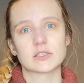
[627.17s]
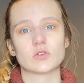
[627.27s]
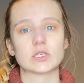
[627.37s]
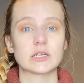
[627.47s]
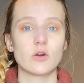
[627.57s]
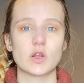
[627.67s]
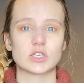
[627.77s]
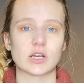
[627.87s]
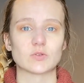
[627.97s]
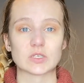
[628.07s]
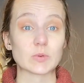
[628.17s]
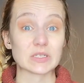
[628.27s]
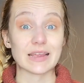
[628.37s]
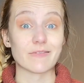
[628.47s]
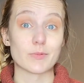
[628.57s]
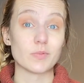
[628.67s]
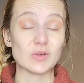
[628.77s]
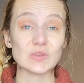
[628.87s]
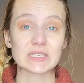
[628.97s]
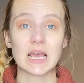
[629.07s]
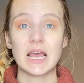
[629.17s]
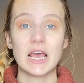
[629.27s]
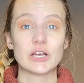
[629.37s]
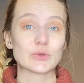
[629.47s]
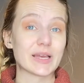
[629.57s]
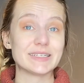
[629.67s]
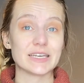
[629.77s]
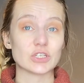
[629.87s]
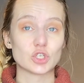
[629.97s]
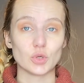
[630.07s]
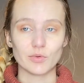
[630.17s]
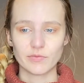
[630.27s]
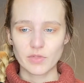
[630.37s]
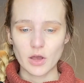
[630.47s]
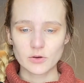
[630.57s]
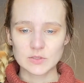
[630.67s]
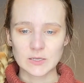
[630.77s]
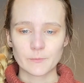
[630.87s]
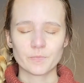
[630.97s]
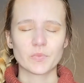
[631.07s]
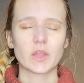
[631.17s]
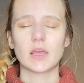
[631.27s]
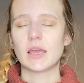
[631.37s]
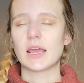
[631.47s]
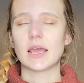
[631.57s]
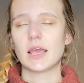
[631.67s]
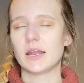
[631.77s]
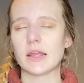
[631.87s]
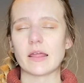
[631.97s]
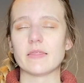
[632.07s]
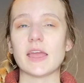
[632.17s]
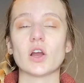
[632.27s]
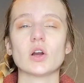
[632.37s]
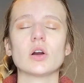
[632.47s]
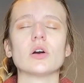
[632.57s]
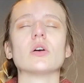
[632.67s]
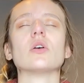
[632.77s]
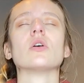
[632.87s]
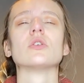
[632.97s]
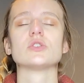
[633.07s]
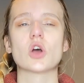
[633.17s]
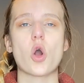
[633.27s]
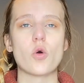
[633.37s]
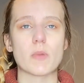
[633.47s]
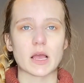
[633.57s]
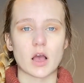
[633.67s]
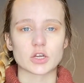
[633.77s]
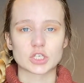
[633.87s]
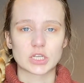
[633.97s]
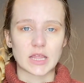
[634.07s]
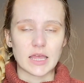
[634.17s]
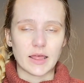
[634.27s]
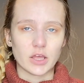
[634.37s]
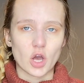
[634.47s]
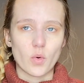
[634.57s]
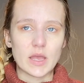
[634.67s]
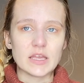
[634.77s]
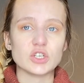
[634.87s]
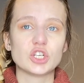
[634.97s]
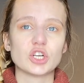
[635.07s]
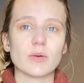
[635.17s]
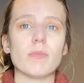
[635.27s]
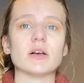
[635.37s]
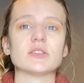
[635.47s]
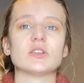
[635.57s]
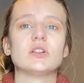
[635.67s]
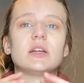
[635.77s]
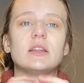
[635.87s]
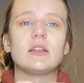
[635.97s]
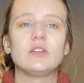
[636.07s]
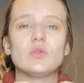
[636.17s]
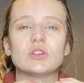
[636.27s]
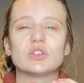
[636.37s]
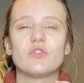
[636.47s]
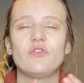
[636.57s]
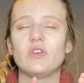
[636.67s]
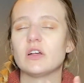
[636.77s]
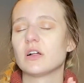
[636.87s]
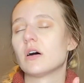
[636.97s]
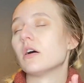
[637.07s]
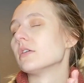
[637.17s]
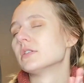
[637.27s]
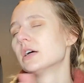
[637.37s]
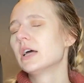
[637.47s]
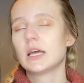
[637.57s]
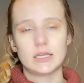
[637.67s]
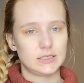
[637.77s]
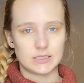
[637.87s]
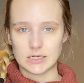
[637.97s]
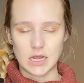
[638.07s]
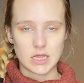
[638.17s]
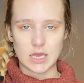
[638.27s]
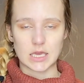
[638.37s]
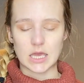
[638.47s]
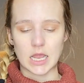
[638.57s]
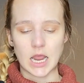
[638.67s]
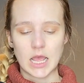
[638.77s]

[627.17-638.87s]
So the steroid shots was supposed to give them a boost. So I had to get 2 of those. And again, they hurt. Oh my gosh. They like go into your muscle and you can just feel, oh, did not like it.